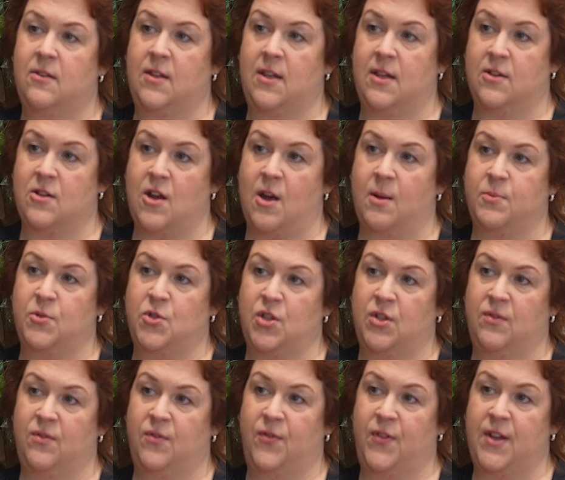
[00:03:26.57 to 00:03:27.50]
in the
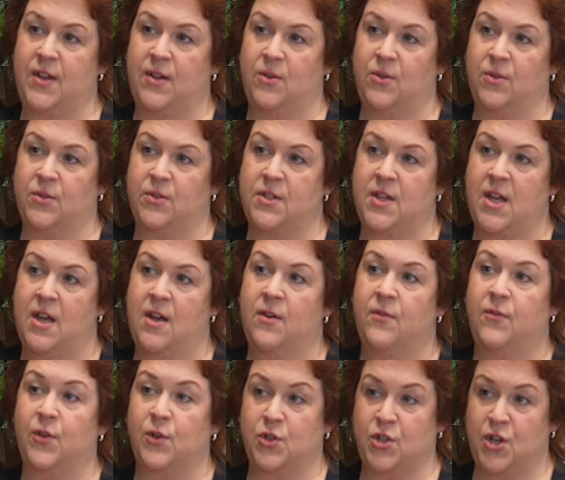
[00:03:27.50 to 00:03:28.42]
adoption field
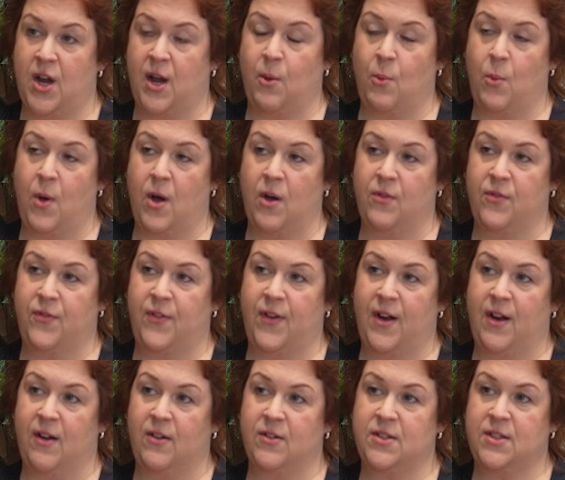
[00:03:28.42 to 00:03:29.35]
for child
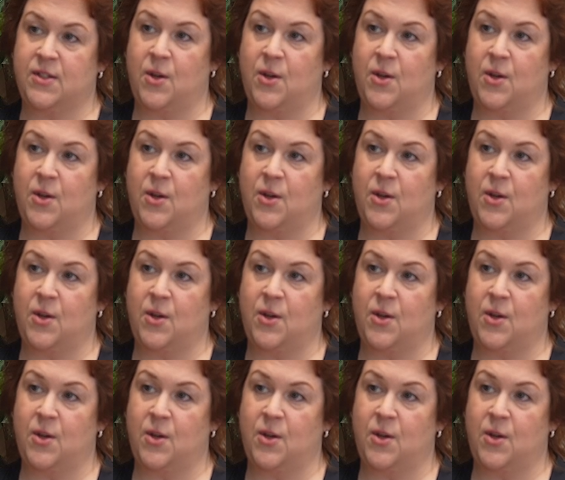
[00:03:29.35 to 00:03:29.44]
welfare.